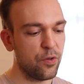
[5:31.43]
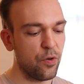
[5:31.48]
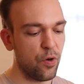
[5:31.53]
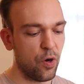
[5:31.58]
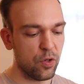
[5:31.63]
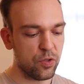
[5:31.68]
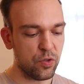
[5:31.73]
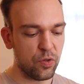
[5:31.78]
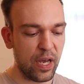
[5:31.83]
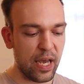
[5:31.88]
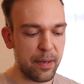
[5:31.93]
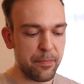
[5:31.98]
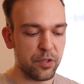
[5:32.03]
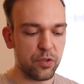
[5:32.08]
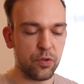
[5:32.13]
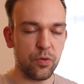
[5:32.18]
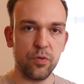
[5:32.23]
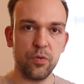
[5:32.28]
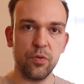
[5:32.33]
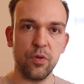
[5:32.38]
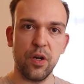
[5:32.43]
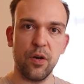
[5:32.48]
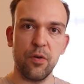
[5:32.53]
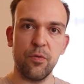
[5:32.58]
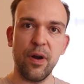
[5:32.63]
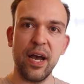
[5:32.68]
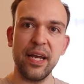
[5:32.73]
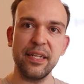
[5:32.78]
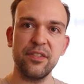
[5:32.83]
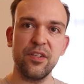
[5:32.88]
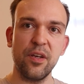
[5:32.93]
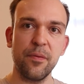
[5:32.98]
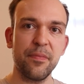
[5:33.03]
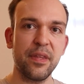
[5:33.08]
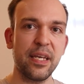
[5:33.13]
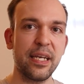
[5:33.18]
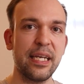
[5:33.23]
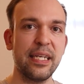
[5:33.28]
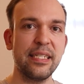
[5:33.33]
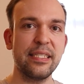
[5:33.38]
You're also able to write
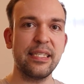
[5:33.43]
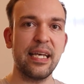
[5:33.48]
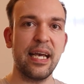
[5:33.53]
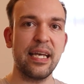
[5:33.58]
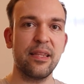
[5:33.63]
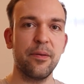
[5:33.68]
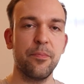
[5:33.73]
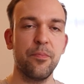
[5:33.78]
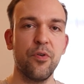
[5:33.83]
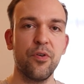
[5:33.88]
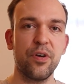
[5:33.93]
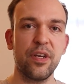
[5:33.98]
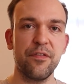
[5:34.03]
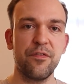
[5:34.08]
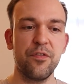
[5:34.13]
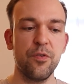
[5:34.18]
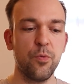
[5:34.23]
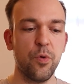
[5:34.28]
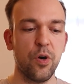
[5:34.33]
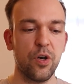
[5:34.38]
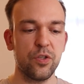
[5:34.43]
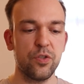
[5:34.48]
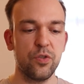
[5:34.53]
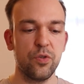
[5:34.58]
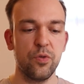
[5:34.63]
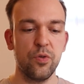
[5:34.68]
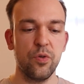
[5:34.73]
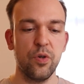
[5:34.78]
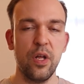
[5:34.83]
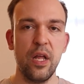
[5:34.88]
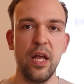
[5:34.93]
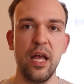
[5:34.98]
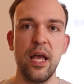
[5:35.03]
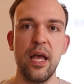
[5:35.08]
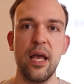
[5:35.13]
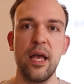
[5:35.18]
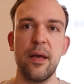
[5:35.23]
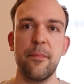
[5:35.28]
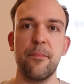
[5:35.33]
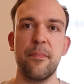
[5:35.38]
something inside the book if you want to,
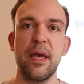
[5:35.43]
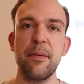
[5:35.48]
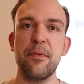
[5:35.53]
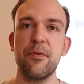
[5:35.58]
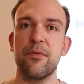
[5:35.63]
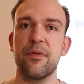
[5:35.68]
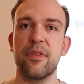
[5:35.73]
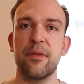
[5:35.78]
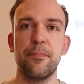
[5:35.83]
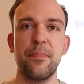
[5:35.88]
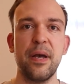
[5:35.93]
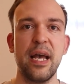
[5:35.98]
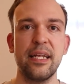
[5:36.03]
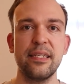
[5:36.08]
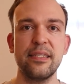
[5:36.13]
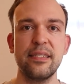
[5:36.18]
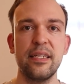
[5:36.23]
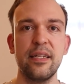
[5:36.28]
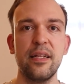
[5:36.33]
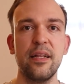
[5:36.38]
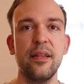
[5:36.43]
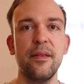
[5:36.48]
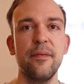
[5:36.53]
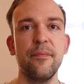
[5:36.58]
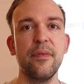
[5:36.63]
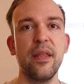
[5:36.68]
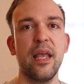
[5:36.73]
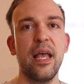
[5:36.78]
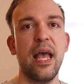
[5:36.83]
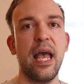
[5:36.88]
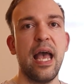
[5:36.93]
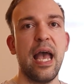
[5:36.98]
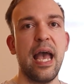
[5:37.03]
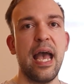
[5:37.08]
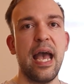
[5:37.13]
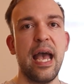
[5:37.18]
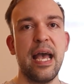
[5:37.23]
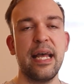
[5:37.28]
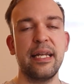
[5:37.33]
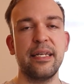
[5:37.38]
maybe with a pencil.
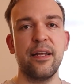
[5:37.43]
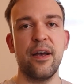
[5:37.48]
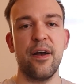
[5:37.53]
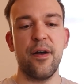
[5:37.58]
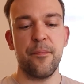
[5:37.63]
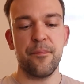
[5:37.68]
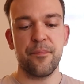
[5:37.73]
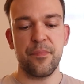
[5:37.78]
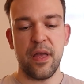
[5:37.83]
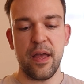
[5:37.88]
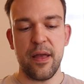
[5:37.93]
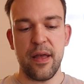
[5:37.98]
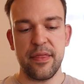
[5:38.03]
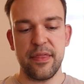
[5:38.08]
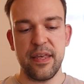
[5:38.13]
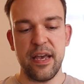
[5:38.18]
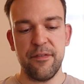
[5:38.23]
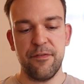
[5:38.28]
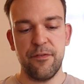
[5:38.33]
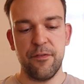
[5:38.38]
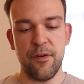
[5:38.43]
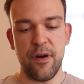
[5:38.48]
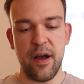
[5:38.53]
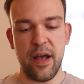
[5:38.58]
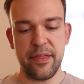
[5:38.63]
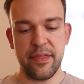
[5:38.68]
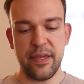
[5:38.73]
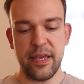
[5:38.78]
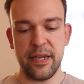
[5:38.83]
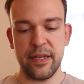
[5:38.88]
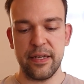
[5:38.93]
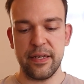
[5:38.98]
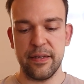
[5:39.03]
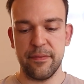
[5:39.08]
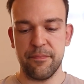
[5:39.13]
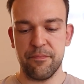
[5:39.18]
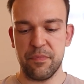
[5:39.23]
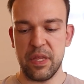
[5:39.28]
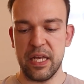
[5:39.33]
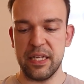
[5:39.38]
And therefore, I think
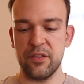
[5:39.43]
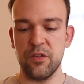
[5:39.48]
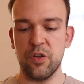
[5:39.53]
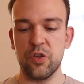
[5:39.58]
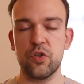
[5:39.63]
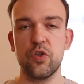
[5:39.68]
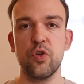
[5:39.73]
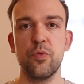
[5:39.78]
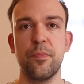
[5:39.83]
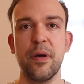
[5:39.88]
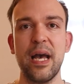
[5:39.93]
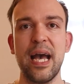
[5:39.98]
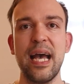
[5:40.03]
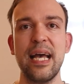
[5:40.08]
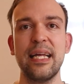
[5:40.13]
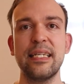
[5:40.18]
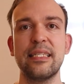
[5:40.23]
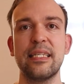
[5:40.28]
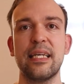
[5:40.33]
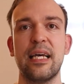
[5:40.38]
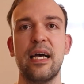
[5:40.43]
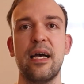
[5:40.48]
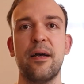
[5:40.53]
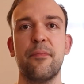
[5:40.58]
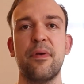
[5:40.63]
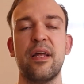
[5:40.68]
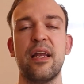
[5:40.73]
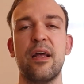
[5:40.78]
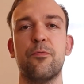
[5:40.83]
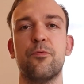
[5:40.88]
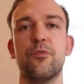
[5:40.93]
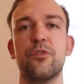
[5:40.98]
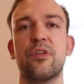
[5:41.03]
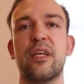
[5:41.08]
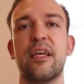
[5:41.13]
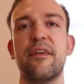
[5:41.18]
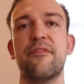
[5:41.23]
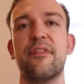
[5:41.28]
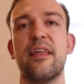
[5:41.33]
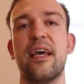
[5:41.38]
that's not too bad. And I would
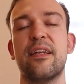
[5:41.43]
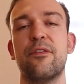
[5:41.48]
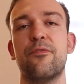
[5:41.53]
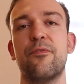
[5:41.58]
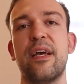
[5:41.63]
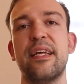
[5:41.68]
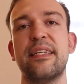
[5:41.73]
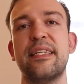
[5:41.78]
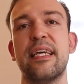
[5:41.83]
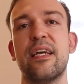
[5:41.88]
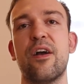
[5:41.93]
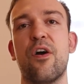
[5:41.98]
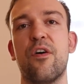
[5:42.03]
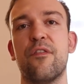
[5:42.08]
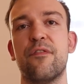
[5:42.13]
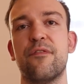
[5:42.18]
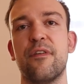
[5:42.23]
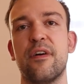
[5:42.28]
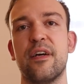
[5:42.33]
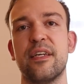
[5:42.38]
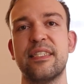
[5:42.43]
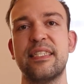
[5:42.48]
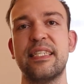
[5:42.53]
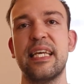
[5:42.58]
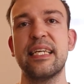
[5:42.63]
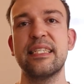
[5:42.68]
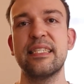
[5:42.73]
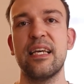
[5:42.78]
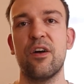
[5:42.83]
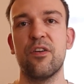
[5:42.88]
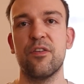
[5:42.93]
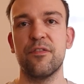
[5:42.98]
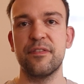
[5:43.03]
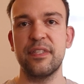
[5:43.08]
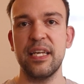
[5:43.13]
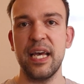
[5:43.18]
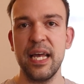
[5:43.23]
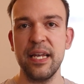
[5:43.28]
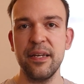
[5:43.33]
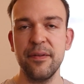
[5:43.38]
give that a rating of 6 out of
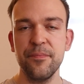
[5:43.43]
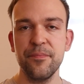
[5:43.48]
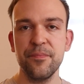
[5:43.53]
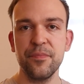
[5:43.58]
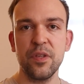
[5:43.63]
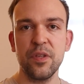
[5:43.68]
10.